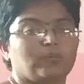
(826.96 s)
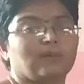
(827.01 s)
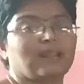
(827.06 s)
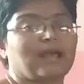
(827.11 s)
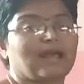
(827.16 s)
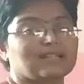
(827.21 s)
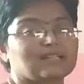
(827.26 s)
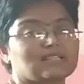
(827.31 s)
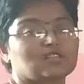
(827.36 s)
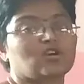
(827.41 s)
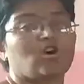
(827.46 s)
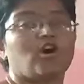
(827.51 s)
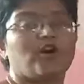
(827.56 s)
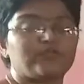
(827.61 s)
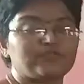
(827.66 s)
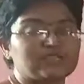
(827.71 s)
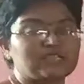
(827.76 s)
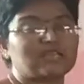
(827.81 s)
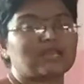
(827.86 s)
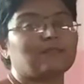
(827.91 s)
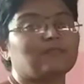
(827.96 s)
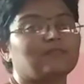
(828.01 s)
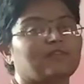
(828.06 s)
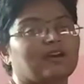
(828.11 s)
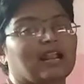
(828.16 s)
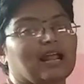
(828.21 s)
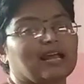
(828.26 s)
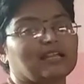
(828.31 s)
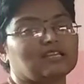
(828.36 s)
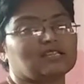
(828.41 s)
plants of same
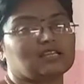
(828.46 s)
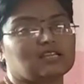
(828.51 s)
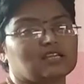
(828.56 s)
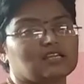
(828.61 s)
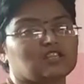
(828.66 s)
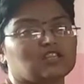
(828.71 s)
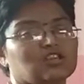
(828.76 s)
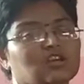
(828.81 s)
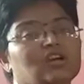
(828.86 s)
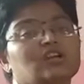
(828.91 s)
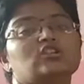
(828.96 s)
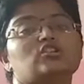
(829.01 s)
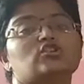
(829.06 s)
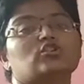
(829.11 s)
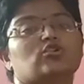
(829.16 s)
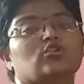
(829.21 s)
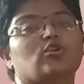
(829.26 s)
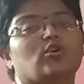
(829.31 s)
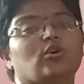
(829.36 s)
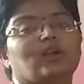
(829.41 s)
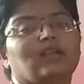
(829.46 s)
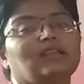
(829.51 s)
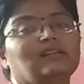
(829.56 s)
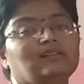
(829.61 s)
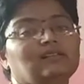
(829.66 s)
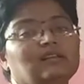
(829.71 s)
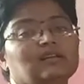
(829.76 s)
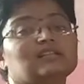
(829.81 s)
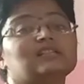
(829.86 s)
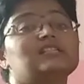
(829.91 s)
varieties to grow
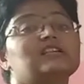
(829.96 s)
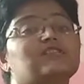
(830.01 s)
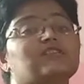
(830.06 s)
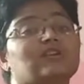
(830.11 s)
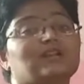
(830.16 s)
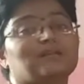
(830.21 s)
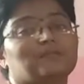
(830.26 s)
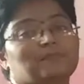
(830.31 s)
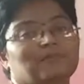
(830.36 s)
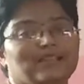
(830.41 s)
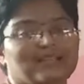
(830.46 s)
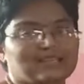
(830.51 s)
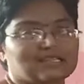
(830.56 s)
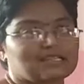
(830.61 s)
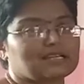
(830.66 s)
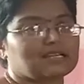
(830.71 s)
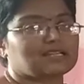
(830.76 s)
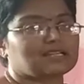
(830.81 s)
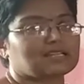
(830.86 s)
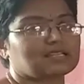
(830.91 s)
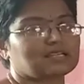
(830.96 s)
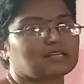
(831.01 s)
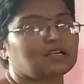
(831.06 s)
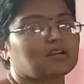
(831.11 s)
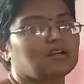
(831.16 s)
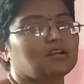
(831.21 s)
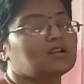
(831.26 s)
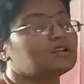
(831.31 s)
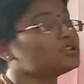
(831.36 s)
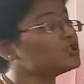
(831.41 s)
in different places.
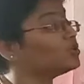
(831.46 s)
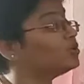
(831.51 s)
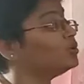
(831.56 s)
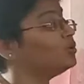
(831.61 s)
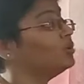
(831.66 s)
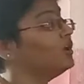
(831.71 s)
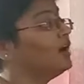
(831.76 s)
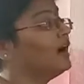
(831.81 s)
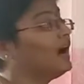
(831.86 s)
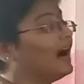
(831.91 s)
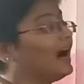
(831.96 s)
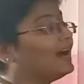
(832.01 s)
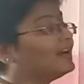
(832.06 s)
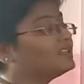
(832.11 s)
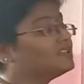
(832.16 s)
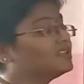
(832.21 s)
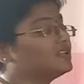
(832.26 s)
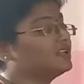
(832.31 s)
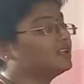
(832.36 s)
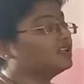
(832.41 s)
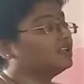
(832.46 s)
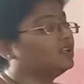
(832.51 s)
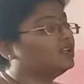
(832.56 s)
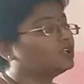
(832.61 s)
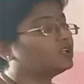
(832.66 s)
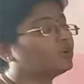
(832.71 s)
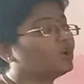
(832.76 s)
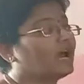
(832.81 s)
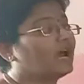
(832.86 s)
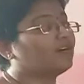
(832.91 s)
So I
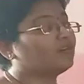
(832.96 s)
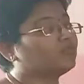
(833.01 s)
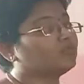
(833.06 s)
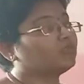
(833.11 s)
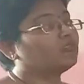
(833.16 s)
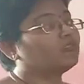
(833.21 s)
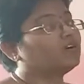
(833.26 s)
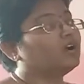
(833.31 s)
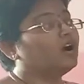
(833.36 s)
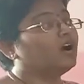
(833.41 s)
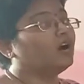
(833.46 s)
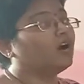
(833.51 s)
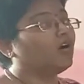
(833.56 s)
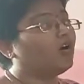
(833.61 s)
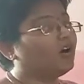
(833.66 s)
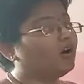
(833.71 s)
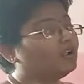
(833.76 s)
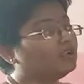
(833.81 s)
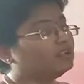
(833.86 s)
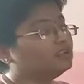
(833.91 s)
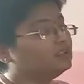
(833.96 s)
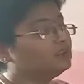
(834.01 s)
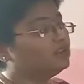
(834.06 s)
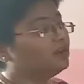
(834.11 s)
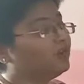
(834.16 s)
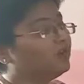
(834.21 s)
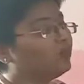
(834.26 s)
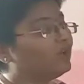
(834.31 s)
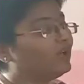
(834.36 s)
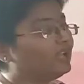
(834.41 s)
think you have all
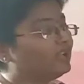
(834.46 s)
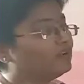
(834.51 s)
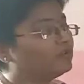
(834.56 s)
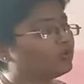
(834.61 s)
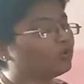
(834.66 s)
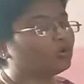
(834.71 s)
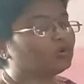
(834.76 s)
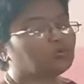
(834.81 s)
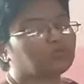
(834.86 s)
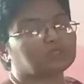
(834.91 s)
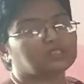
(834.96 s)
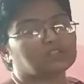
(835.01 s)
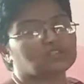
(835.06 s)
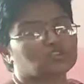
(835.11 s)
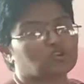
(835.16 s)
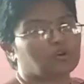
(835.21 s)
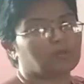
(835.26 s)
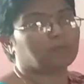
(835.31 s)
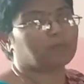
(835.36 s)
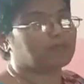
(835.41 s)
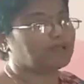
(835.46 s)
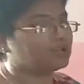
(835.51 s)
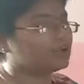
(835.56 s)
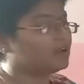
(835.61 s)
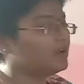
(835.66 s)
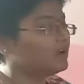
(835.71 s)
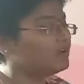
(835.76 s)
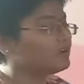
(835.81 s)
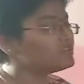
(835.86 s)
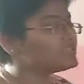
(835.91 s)
well known with the topic
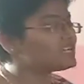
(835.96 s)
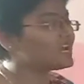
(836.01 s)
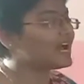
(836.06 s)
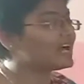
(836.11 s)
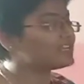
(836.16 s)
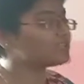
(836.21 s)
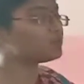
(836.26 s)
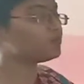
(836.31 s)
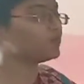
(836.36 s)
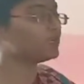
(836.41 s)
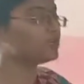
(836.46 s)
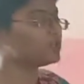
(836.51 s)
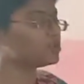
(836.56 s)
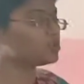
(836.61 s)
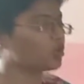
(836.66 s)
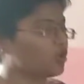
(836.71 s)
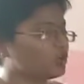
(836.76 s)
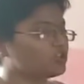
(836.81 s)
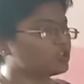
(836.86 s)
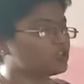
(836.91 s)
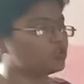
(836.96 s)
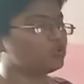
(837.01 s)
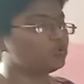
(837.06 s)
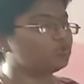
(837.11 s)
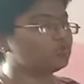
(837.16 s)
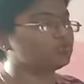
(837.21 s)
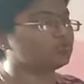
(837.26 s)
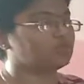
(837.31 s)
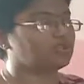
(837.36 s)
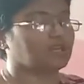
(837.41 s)
which has been taught to
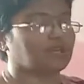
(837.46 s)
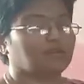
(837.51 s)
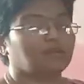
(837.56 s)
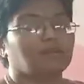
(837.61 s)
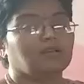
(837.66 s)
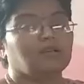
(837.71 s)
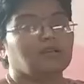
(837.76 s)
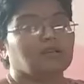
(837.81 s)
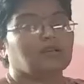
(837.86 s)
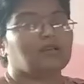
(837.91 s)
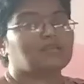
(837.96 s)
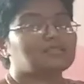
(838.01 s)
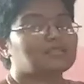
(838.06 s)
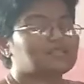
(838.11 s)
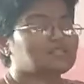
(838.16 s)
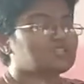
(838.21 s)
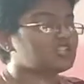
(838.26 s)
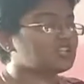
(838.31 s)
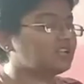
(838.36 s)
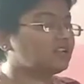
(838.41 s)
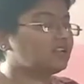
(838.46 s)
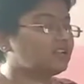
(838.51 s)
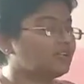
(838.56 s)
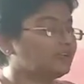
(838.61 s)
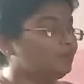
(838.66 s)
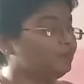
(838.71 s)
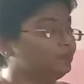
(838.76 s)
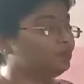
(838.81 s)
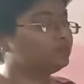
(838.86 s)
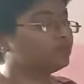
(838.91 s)
you today. Is it,
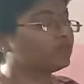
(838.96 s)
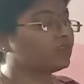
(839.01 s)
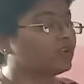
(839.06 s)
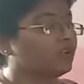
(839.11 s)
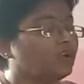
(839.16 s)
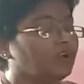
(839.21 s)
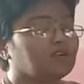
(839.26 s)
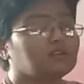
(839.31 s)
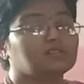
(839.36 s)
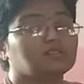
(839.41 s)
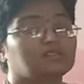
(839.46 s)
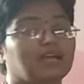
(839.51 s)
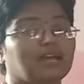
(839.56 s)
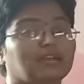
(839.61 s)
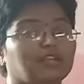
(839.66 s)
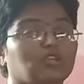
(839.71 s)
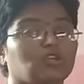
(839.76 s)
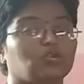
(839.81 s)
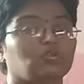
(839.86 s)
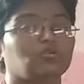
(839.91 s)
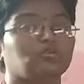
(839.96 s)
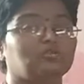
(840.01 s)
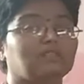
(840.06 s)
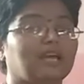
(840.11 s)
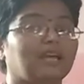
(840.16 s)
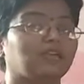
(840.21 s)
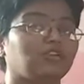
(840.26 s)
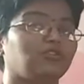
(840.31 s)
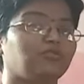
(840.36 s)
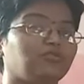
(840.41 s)
children? Thank you.
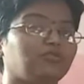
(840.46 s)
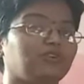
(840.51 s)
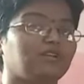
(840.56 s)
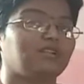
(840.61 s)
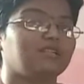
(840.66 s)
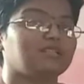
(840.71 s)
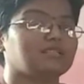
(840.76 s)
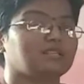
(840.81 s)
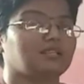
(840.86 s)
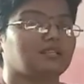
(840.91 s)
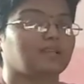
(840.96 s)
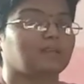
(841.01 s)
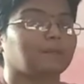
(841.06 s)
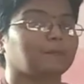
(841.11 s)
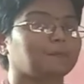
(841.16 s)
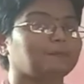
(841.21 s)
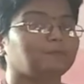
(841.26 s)
Thank you for listening.